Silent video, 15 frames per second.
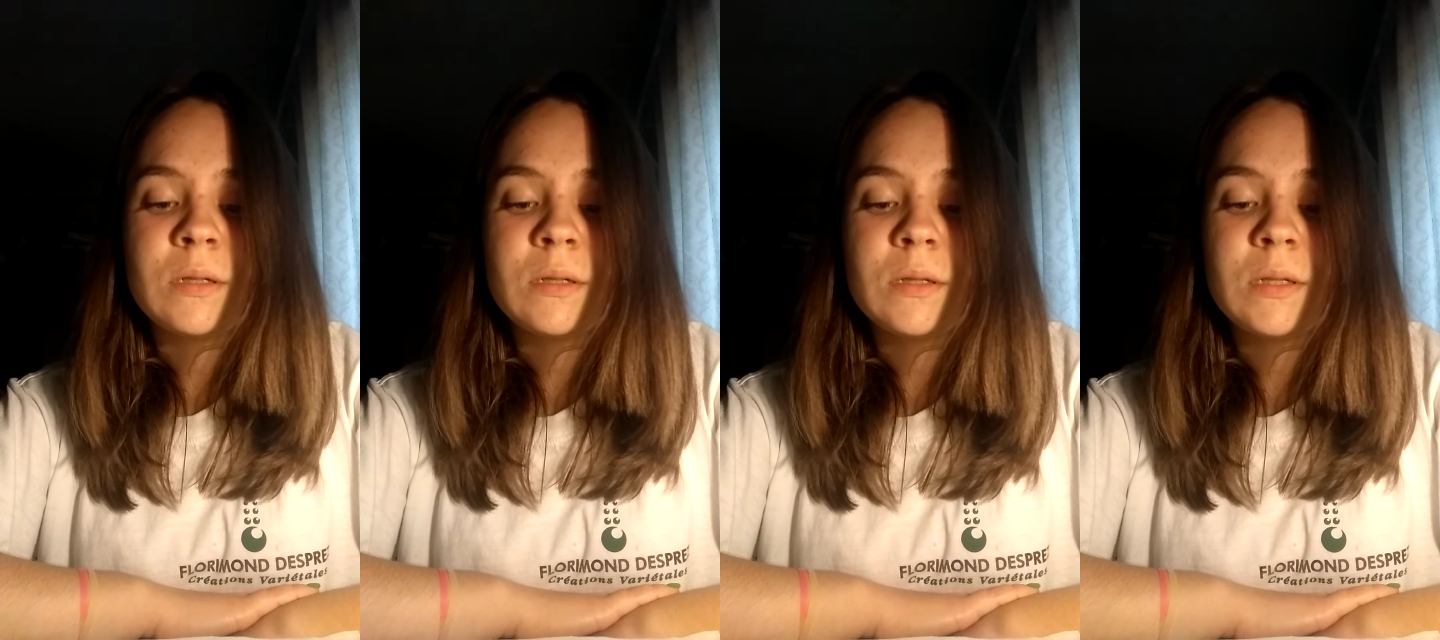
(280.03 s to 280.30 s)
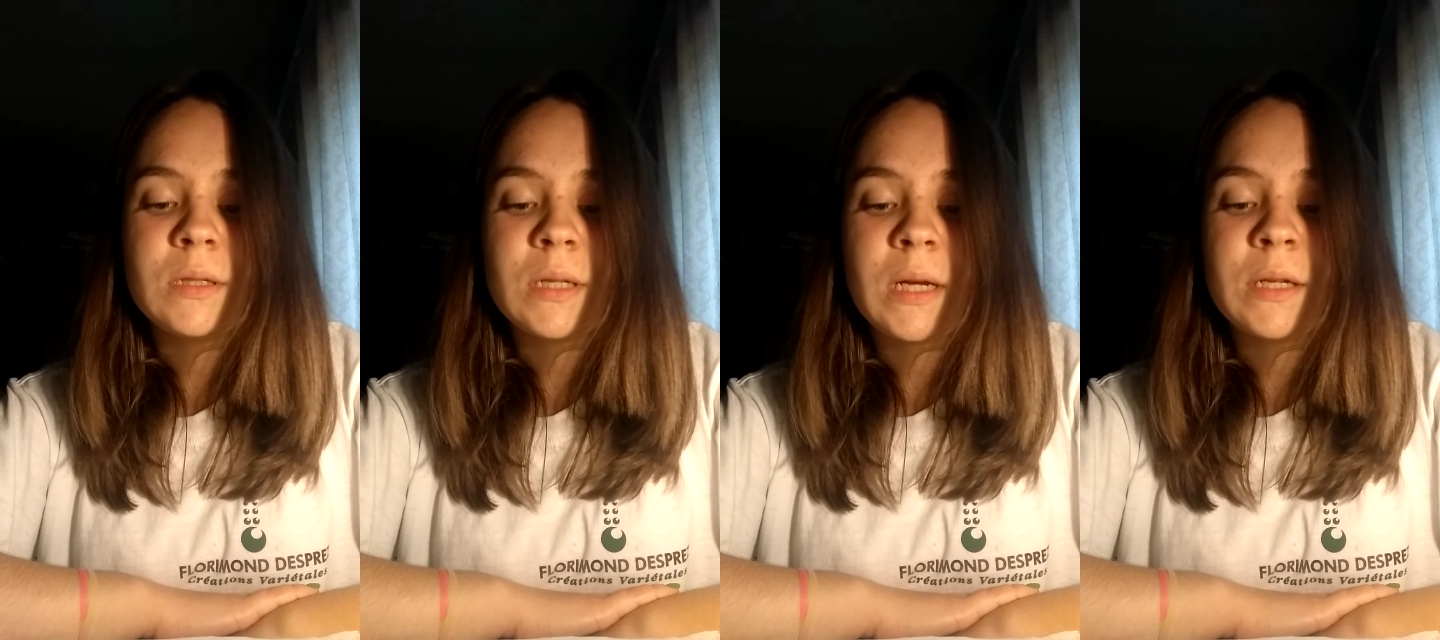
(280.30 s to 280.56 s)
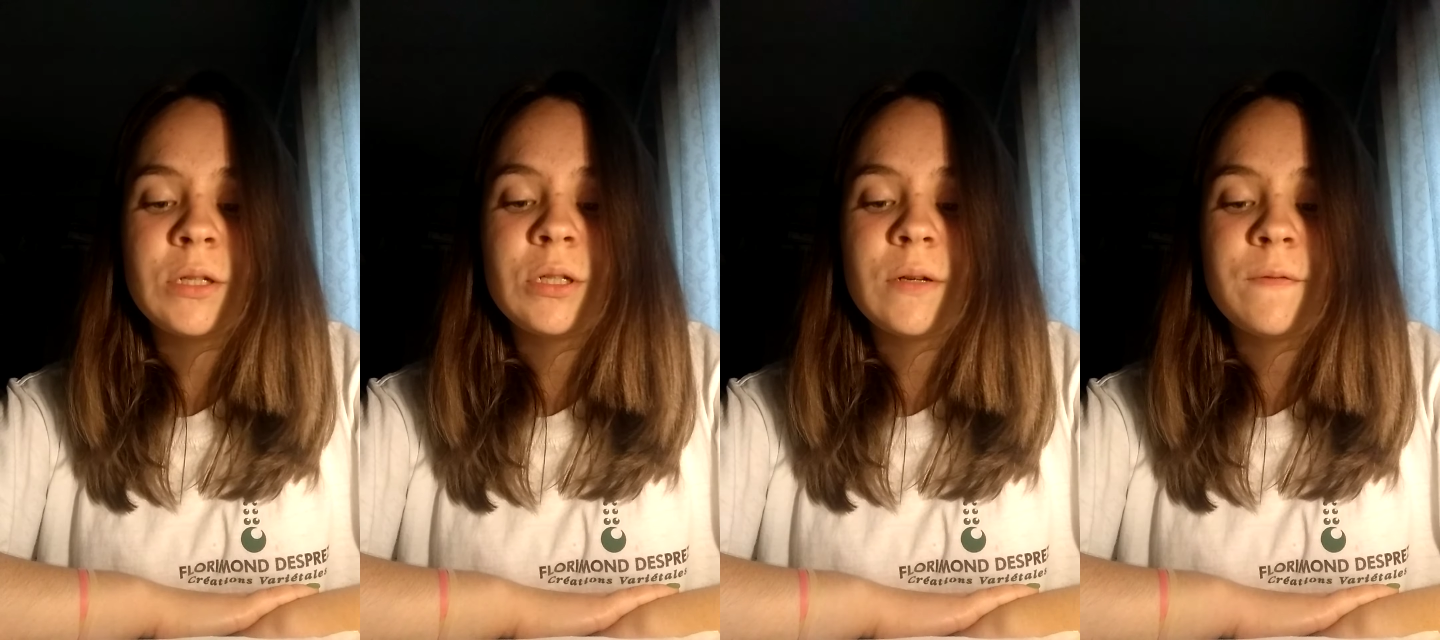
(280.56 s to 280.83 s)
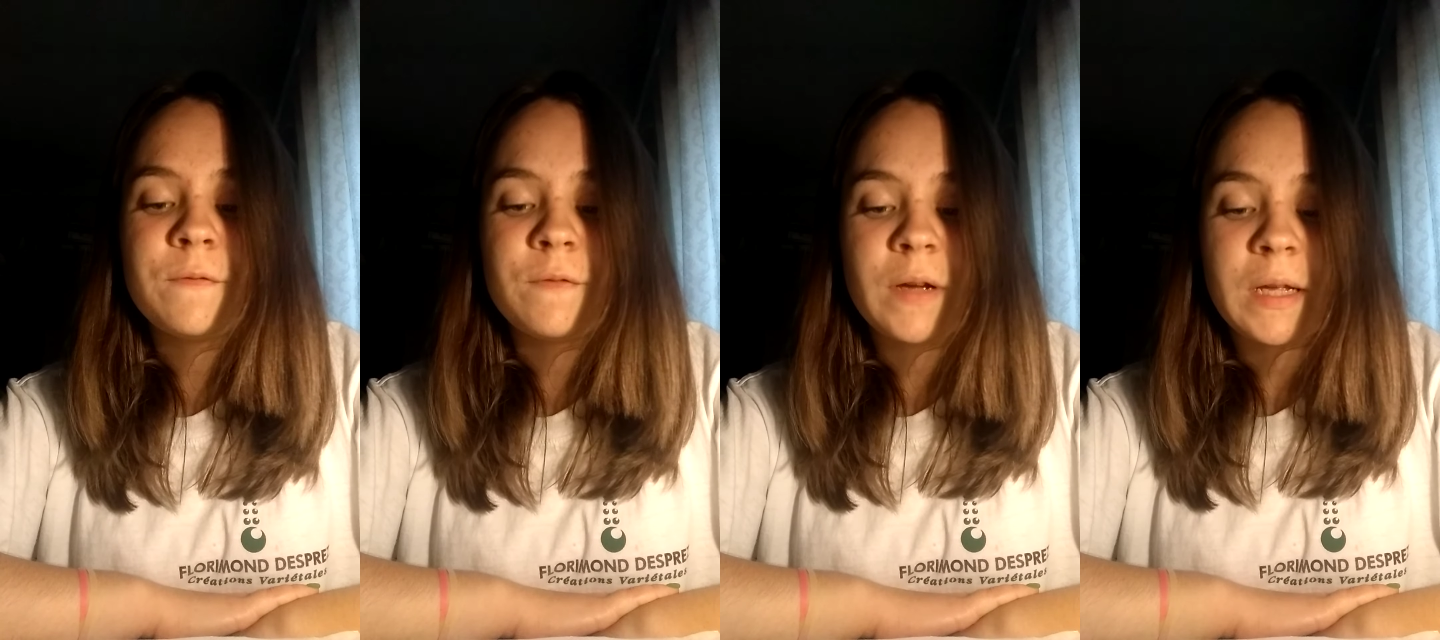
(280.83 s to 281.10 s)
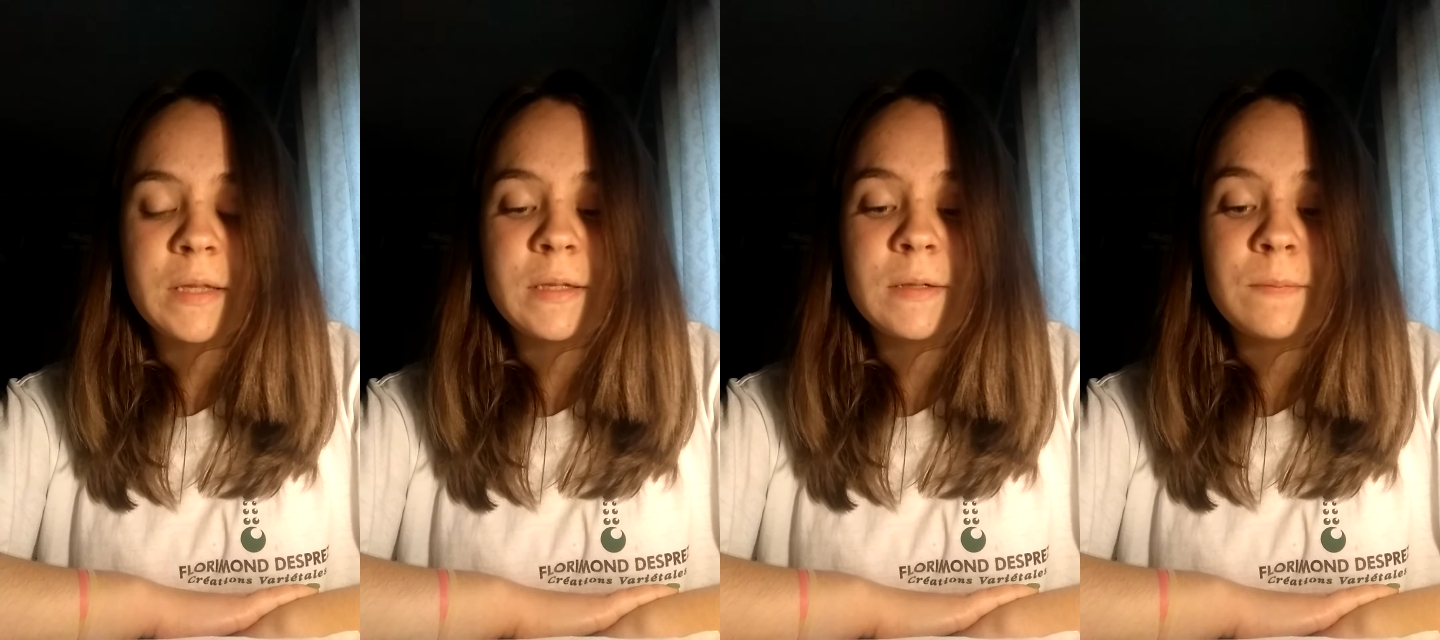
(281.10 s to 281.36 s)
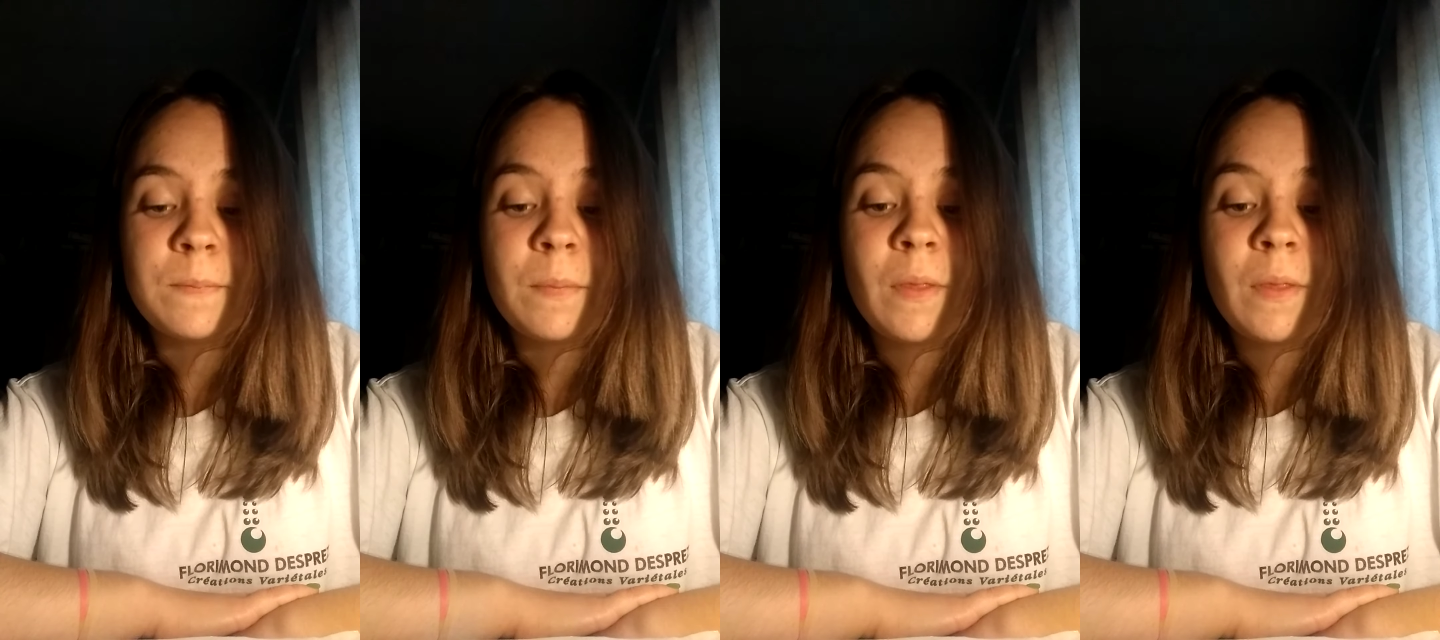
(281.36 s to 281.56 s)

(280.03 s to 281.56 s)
side effects.